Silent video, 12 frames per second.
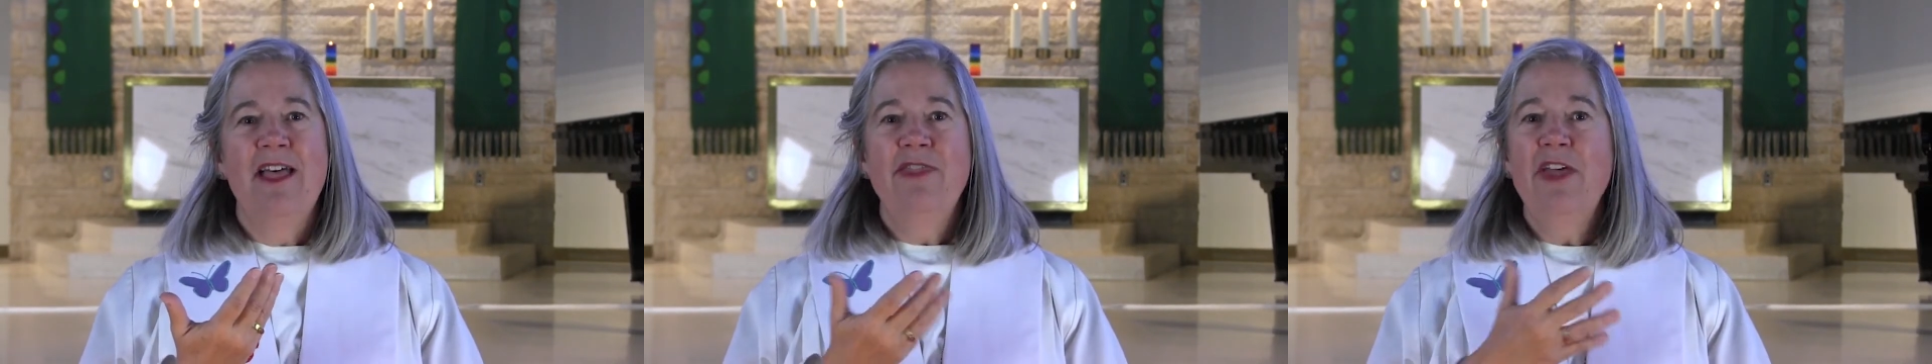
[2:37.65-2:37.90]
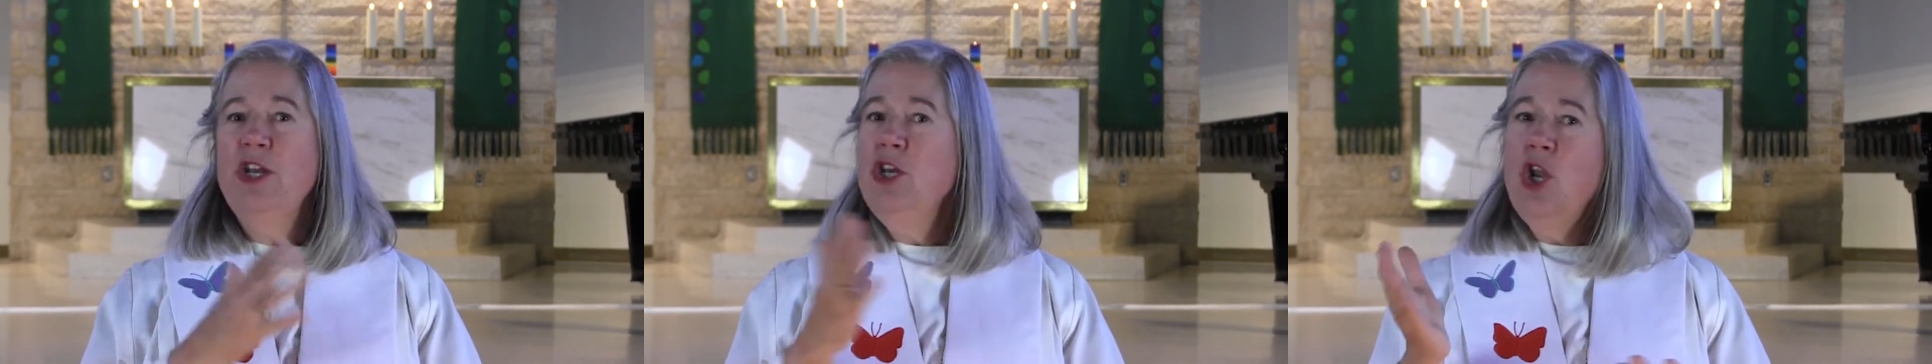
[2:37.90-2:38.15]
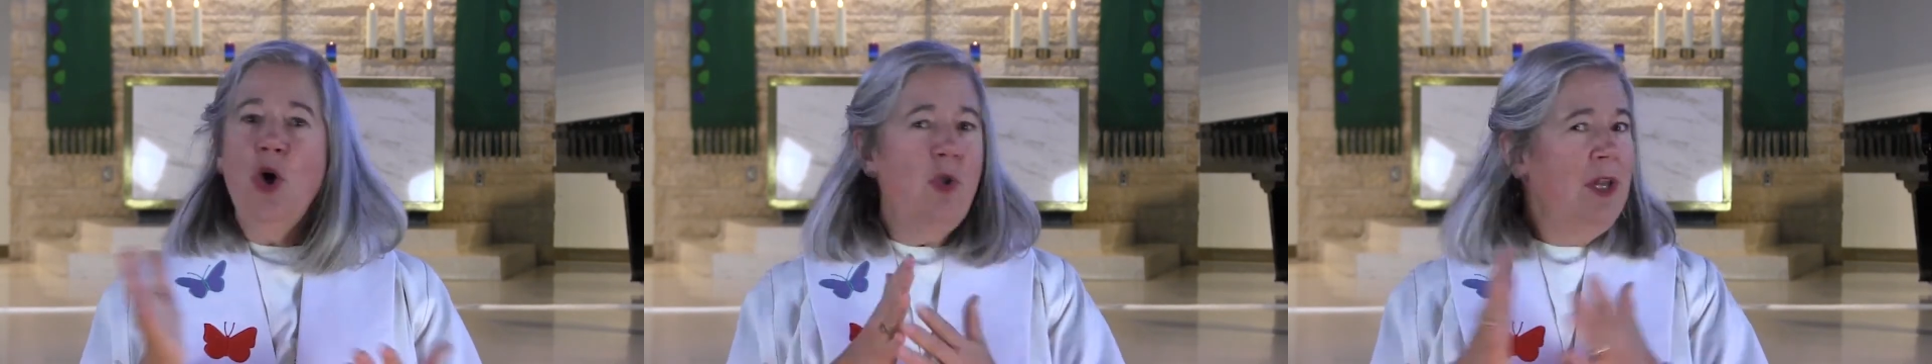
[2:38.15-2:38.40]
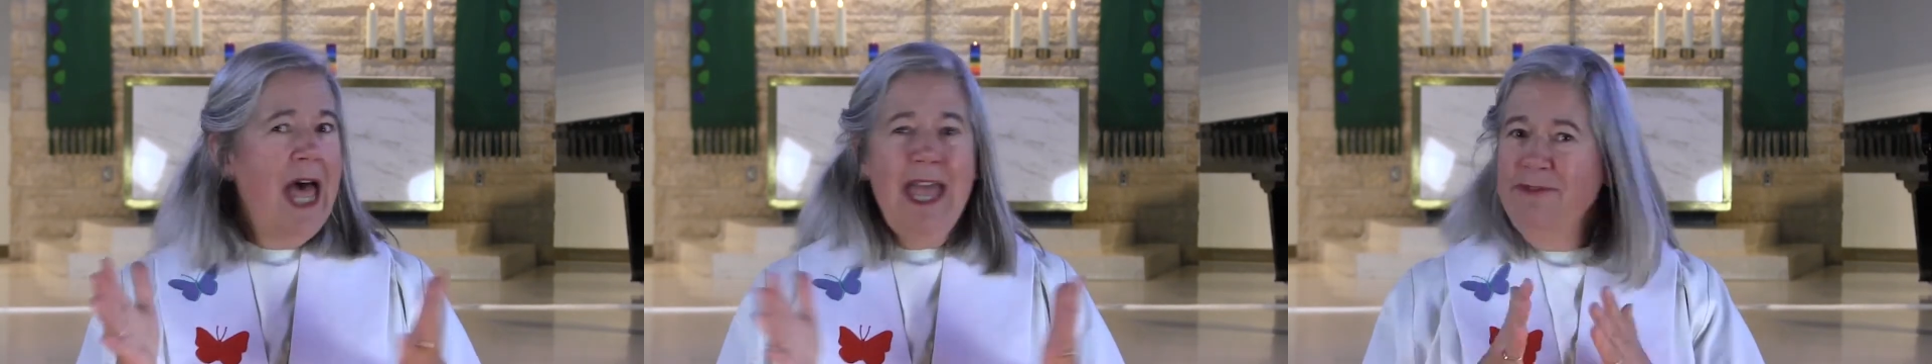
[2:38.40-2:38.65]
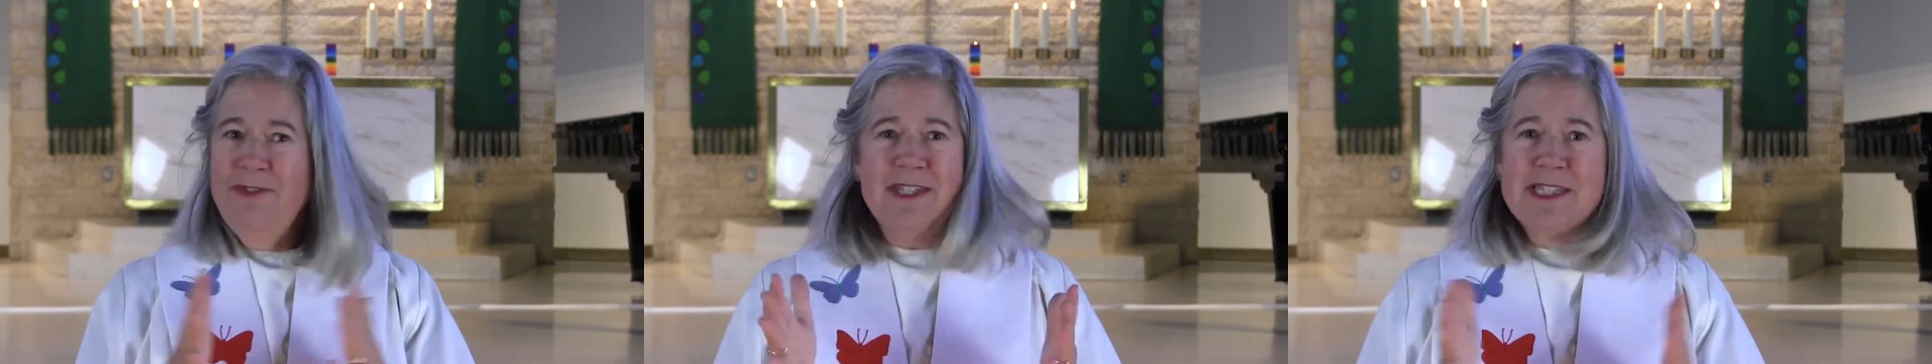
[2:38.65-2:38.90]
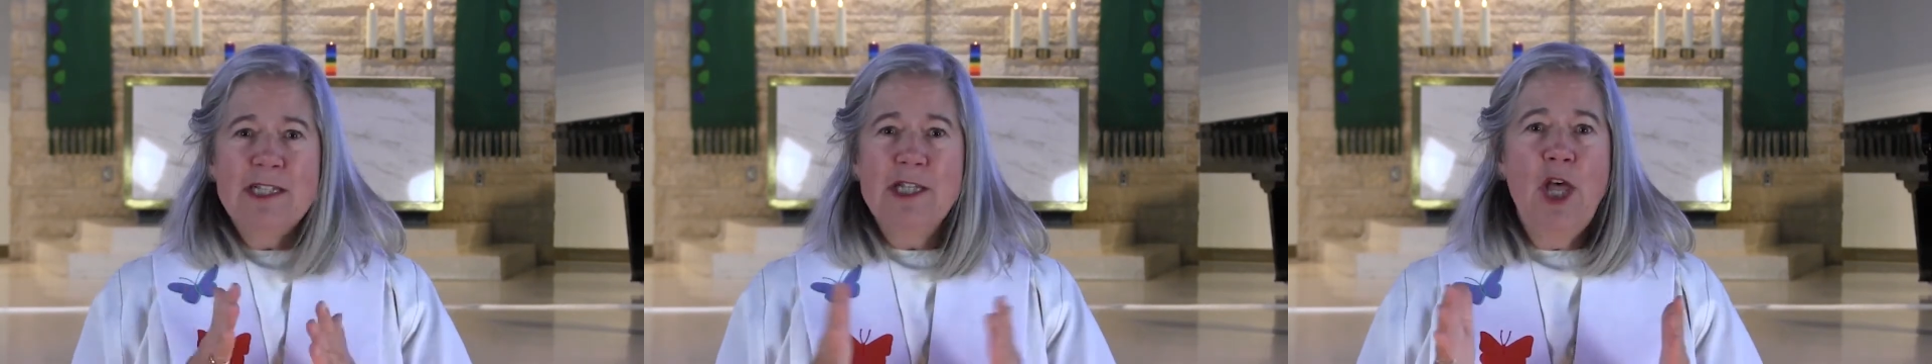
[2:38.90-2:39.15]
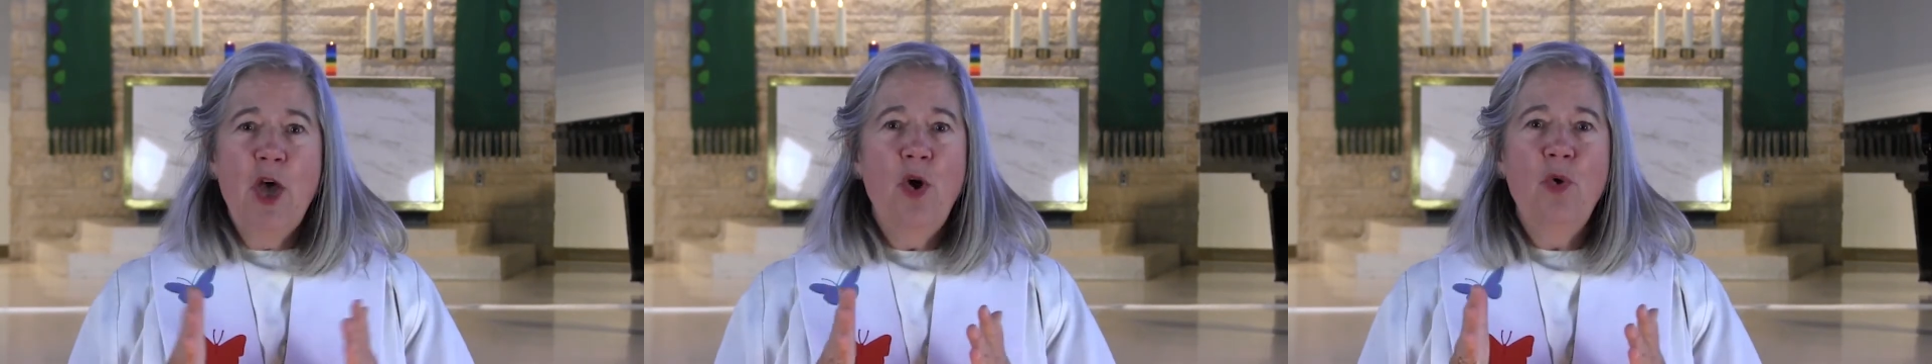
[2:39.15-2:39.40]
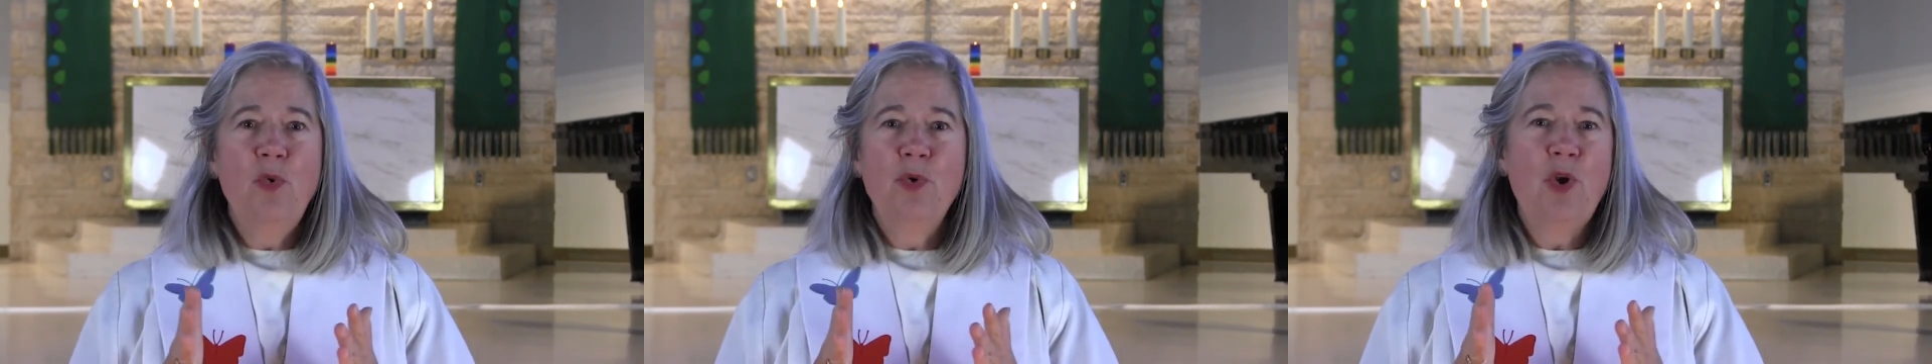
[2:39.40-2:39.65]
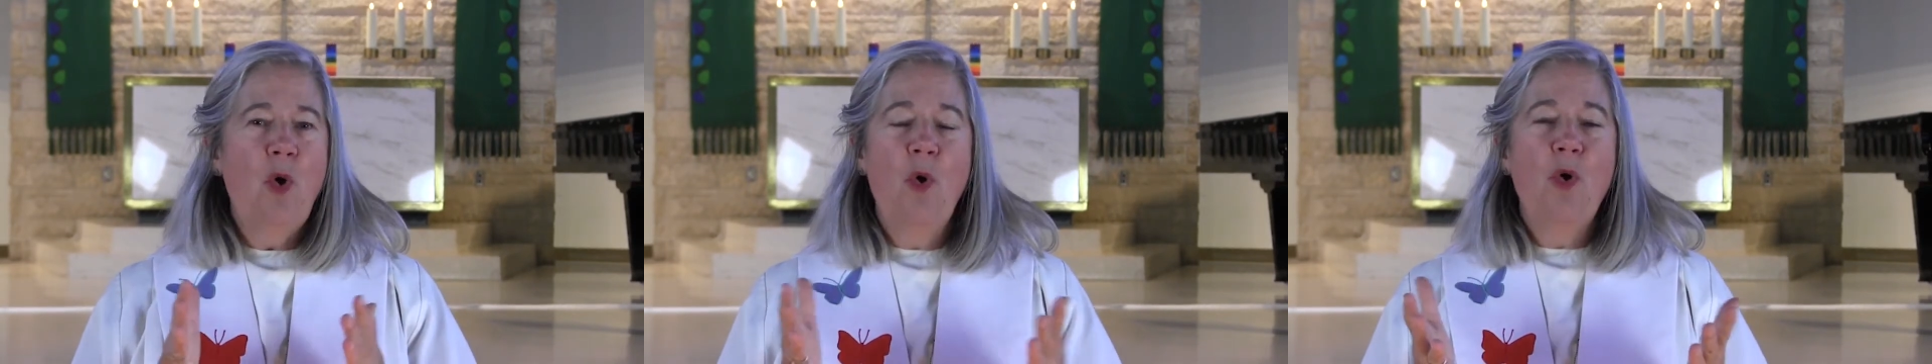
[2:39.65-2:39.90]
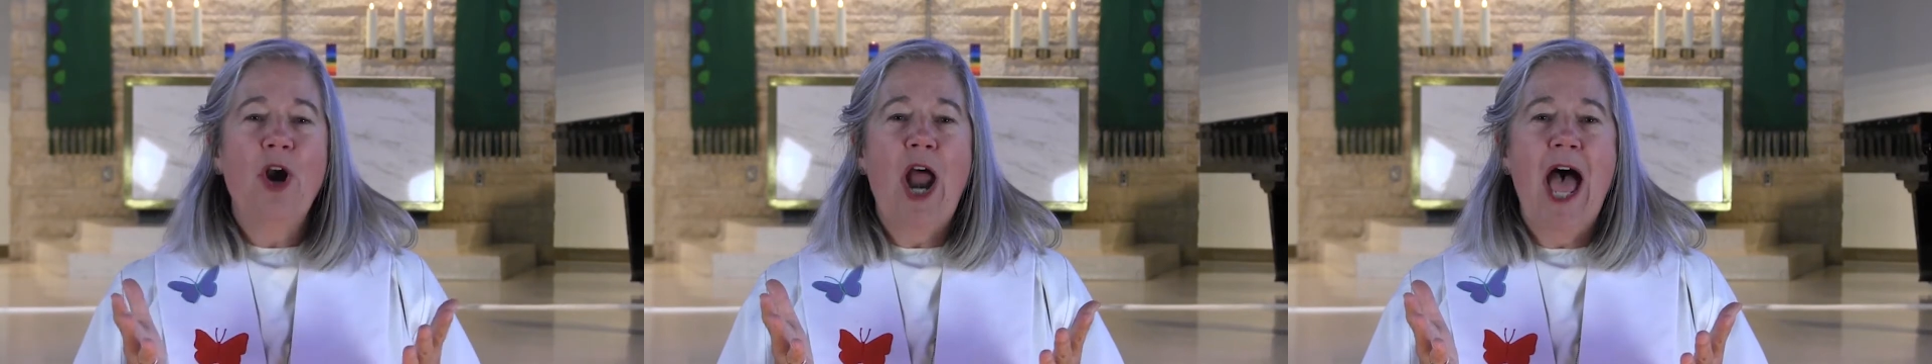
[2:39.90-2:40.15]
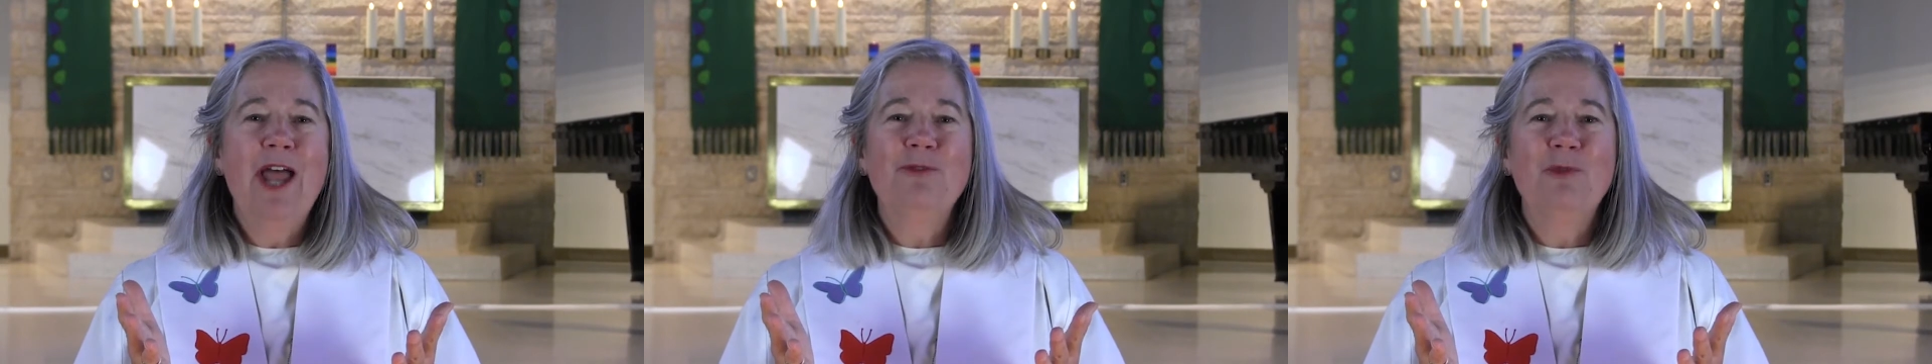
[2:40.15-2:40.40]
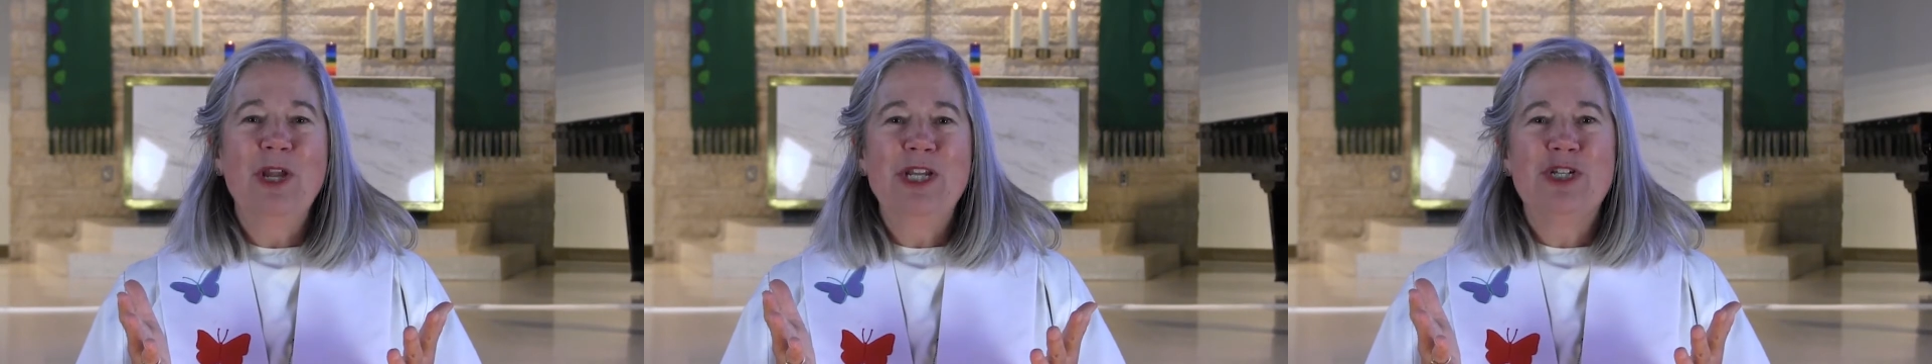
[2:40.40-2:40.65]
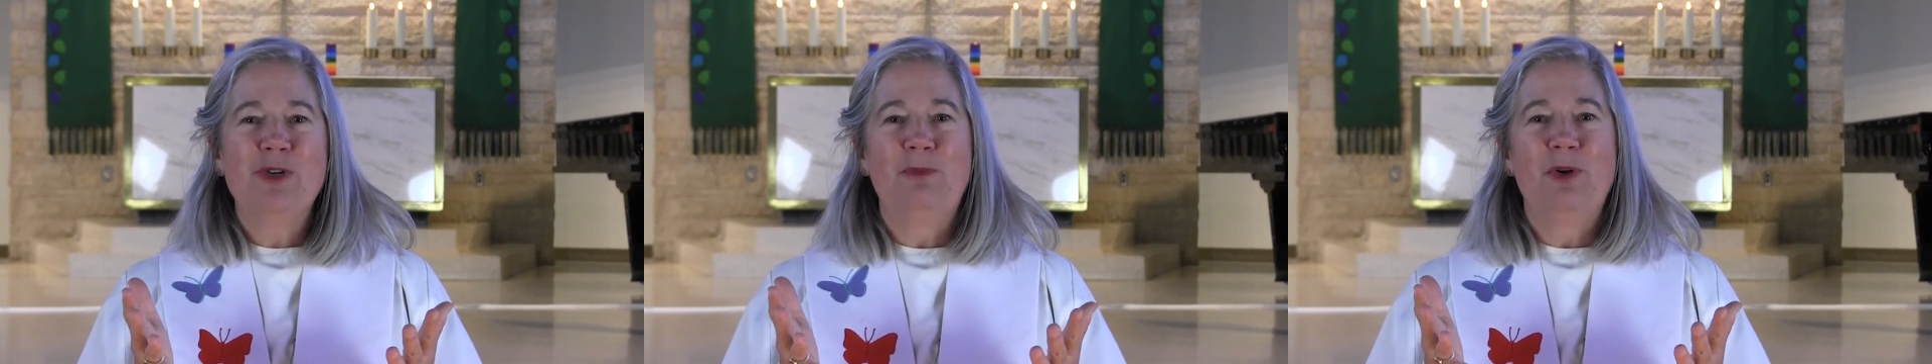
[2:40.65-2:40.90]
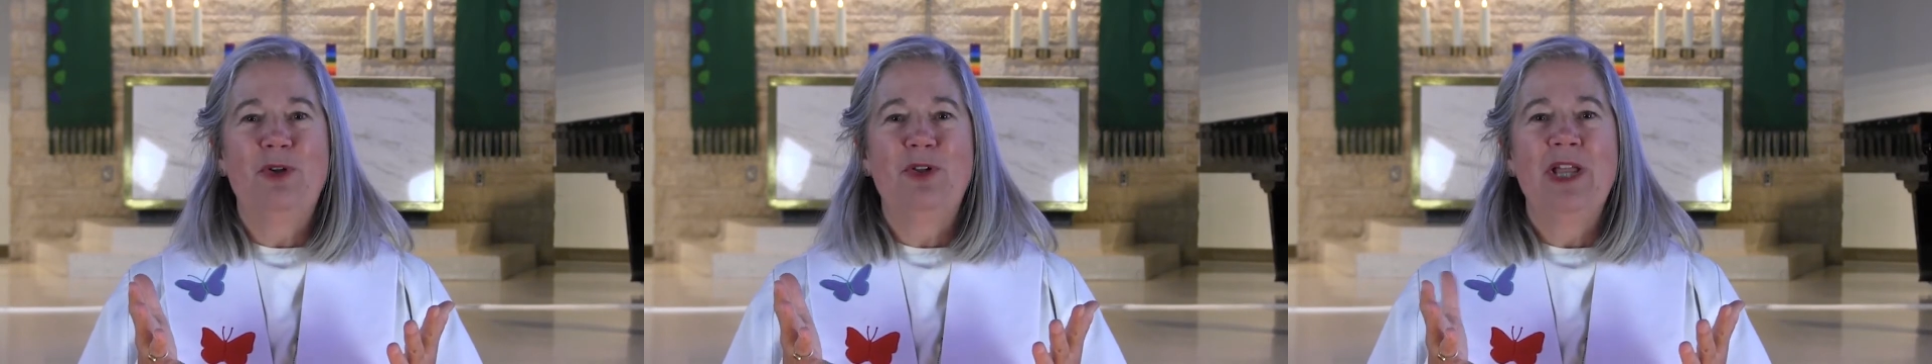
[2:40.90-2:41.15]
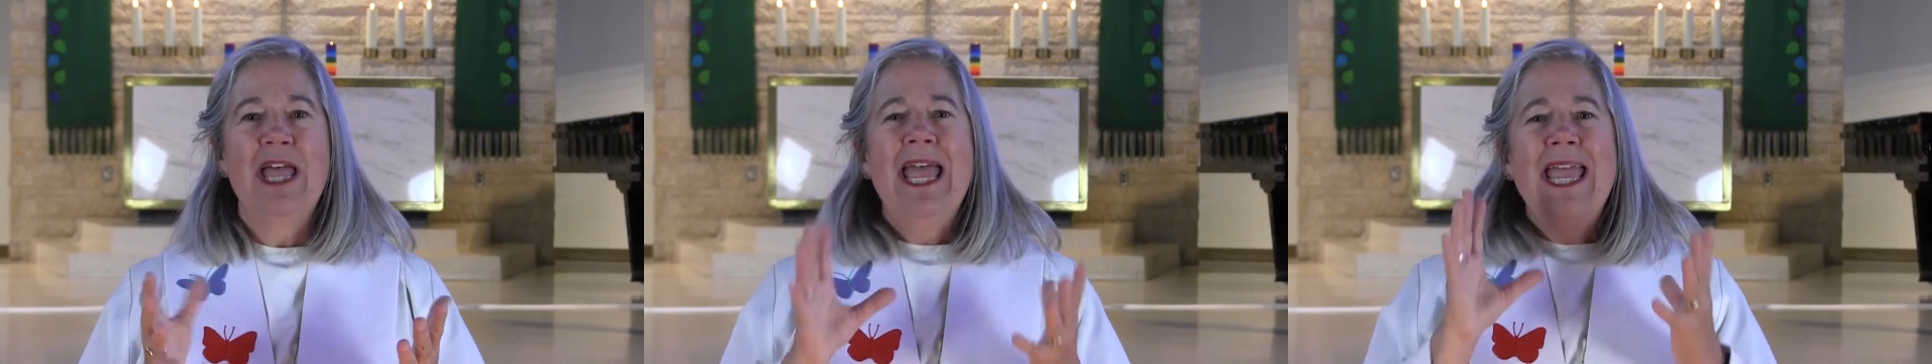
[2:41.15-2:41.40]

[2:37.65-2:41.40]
that no life is alone or unreachable.